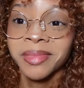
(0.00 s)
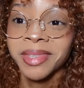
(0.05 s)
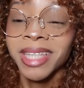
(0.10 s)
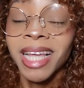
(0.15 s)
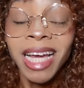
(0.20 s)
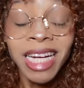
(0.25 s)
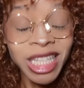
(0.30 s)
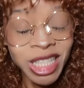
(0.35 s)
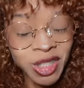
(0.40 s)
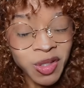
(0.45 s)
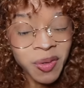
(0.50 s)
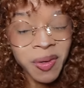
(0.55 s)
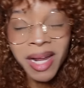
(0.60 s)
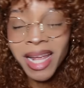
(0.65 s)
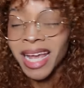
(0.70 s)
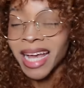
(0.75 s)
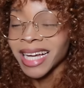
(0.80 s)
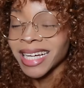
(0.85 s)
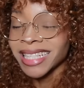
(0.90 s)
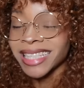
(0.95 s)
That is crazy.
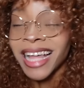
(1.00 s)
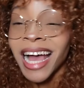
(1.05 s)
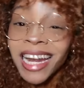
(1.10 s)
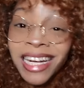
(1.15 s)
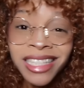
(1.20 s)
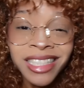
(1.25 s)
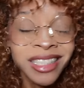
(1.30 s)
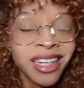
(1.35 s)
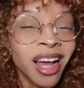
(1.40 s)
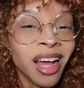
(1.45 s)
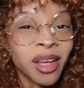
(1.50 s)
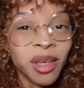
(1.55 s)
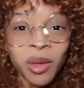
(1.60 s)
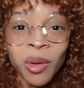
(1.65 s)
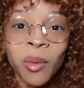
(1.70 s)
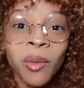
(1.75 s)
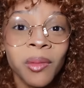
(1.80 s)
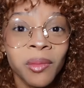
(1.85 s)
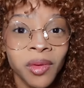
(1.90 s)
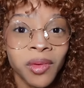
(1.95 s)
That is not
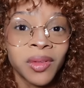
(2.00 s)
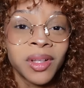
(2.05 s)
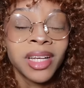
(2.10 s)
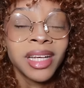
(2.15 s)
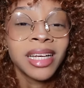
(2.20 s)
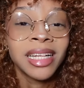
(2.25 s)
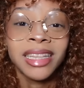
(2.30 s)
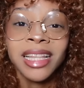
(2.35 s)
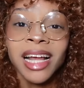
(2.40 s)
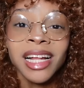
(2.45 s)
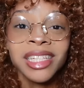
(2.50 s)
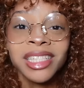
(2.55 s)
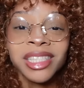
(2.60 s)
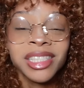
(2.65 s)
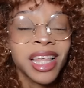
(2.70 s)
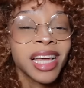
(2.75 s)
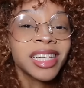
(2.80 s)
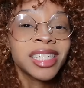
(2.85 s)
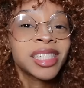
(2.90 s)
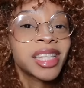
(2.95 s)
normal. That's
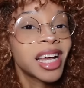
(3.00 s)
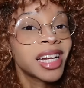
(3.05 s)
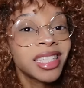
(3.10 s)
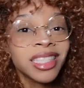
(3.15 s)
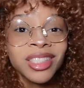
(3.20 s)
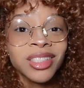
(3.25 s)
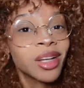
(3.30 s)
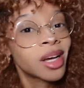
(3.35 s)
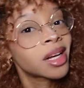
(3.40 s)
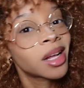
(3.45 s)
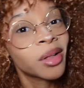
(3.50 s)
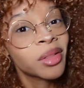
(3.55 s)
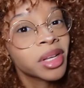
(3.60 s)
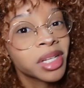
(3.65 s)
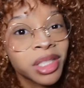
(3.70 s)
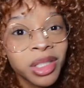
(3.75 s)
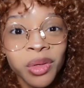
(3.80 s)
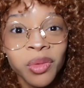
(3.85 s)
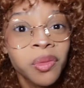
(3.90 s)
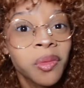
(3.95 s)
that's that is not how that
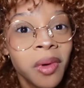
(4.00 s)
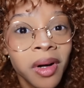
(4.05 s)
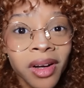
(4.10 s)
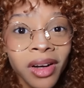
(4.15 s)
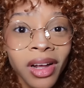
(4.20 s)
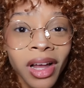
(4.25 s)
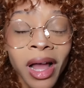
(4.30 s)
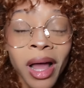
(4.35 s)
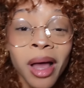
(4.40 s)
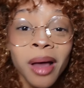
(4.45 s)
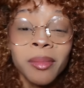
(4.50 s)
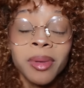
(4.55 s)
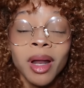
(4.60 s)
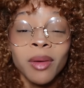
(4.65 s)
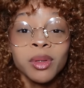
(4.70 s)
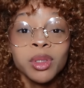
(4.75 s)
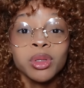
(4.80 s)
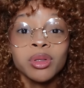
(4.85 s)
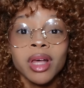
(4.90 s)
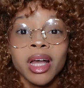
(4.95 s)
should work. But I
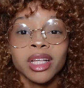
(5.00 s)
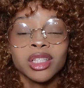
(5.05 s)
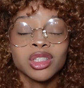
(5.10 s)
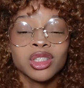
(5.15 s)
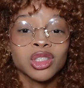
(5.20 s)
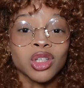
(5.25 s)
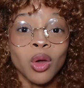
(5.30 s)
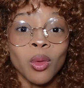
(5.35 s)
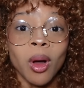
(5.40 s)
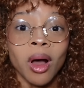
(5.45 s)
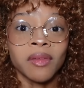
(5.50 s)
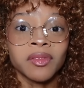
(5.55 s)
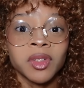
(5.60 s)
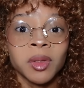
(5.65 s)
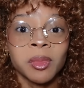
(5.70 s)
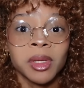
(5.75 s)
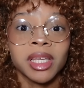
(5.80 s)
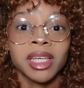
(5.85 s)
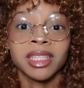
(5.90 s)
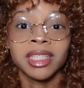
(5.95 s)
would do that so
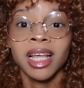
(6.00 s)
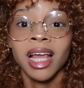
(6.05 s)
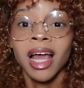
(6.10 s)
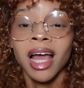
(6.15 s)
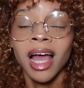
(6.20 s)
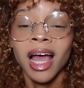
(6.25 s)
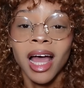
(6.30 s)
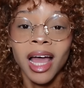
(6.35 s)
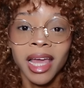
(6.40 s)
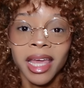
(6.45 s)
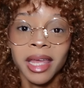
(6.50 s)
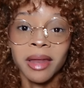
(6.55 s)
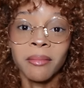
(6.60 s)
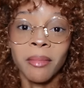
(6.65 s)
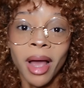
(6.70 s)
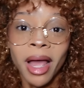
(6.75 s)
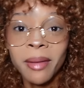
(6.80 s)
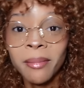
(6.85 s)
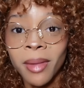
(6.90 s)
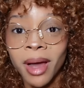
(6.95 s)
often because in
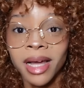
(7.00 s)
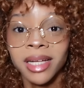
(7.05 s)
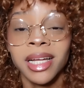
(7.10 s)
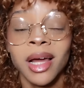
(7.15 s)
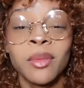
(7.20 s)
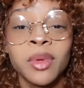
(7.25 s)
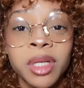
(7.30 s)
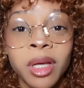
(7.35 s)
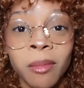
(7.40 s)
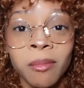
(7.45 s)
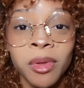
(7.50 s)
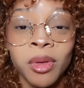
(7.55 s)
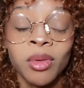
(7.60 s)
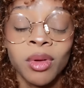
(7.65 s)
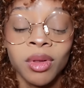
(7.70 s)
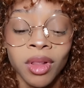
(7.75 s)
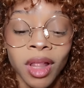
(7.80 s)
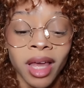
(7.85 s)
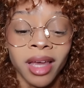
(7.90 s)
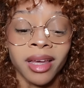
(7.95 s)
my mind I would compute
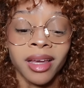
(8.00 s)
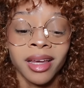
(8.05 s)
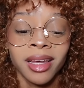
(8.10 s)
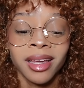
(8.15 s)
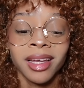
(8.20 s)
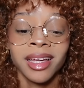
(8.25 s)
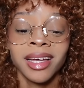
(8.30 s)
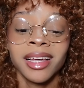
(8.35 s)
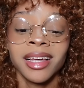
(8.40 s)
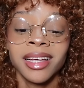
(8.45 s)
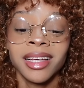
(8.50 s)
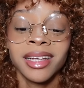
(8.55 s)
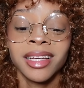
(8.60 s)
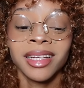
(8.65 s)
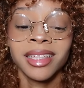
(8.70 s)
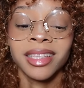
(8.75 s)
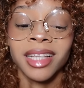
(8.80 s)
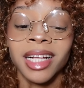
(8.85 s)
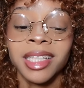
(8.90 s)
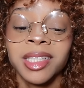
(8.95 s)
it like
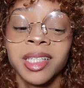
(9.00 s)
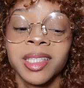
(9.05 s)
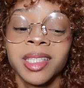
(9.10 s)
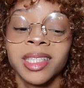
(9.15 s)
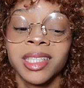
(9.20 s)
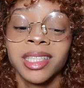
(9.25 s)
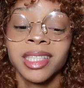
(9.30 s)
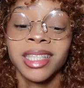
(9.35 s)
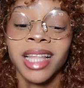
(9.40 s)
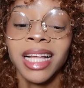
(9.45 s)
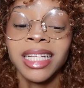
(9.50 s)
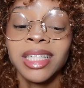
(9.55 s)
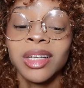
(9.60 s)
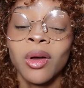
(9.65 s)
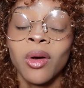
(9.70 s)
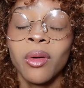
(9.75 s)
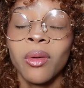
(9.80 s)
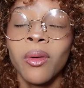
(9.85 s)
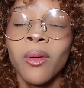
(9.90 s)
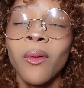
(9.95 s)
that's that's a
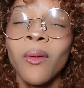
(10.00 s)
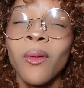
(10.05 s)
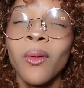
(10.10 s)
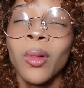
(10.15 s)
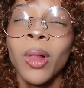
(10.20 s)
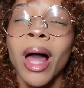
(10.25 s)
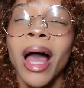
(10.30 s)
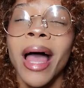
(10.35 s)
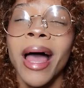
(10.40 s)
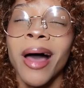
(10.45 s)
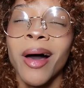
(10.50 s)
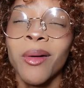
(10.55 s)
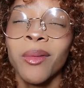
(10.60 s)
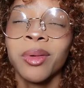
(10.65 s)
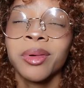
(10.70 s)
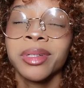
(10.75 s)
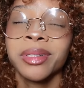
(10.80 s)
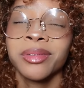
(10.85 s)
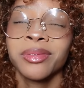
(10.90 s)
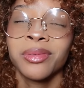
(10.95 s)
whole
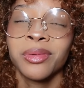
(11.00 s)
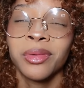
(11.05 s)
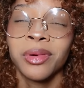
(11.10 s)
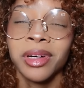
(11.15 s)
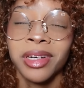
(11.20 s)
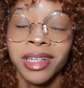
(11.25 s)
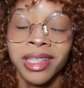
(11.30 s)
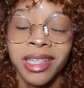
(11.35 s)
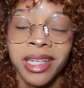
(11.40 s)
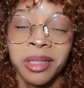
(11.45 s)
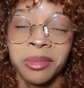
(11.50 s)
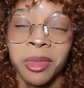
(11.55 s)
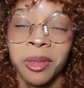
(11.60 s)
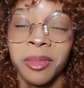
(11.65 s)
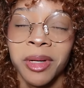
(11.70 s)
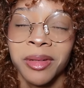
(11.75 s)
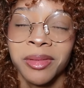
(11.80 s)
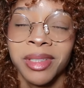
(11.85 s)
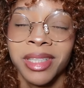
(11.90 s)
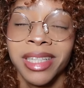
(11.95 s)
hour of work that I'm
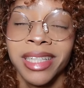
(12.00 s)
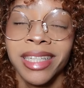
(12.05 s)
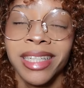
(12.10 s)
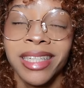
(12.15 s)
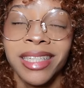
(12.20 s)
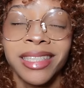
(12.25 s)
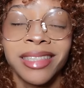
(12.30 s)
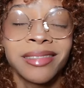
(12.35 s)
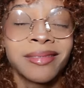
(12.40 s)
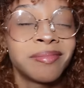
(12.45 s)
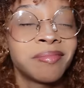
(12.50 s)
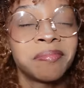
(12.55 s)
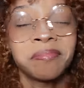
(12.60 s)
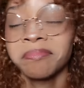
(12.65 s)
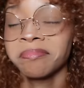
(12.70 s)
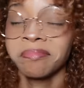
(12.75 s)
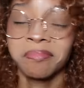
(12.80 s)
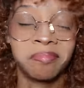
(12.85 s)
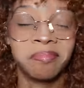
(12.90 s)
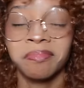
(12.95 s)
about to eat.
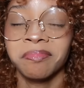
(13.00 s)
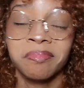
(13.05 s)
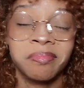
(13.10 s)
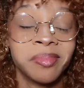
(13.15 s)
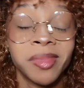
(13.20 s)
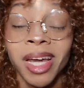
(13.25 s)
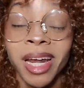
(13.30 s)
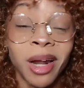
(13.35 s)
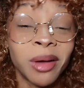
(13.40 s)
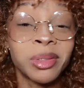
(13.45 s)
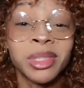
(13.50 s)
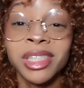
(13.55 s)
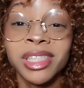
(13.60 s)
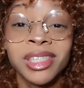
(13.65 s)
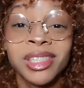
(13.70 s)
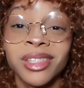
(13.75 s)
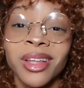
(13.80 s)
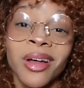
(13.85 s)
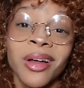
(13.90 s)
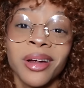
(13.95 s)
Mm -mm. And I would
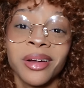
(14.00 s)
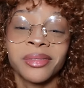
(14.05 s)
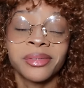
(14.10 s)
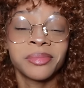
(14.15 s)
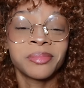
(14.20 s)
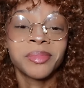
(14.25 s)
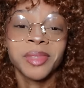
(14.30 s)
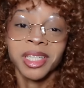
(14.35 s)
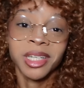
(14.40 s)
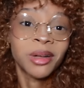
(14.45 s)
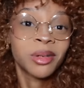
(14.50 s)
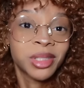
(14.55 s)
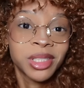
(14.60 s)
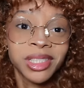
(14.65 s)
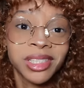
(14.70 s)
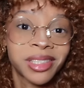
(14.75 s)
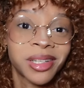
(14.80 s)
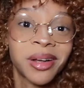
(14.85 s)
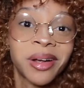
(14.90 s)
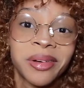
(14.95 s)
just starve. And I would
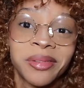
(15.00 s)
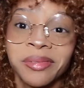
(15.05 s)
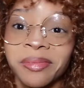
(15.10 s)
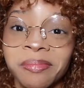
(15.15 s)
just starve.